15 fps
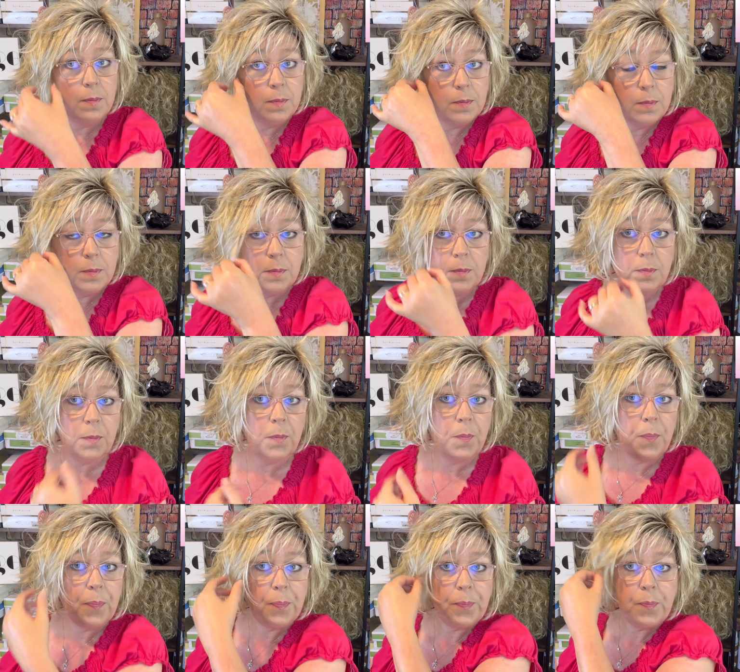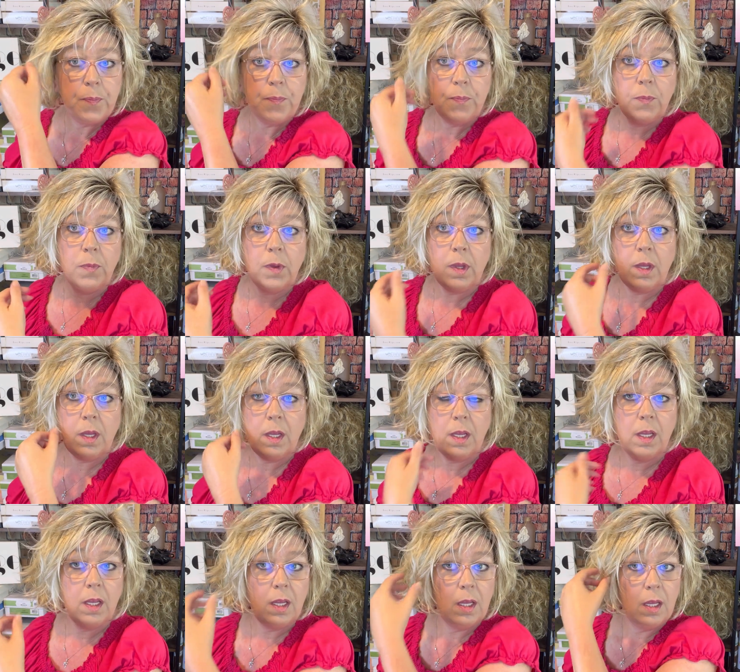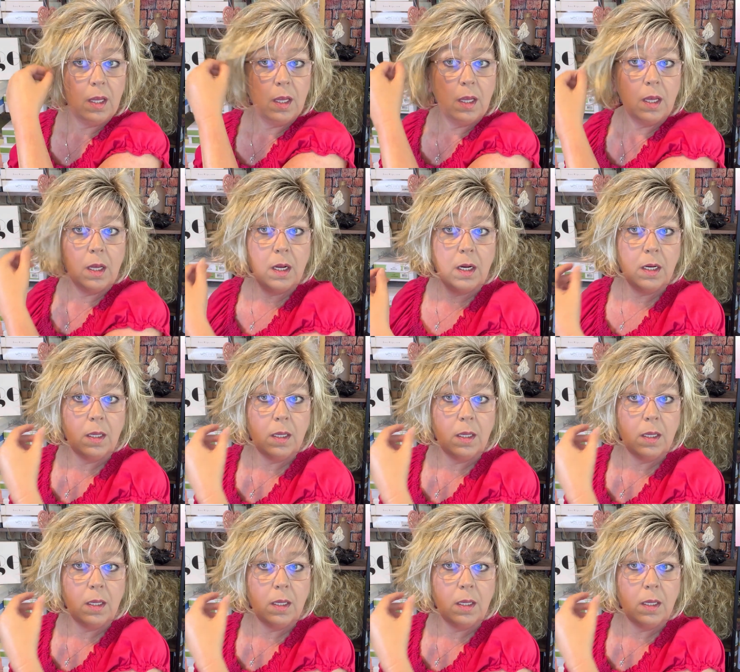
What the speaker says: Nobody speaks.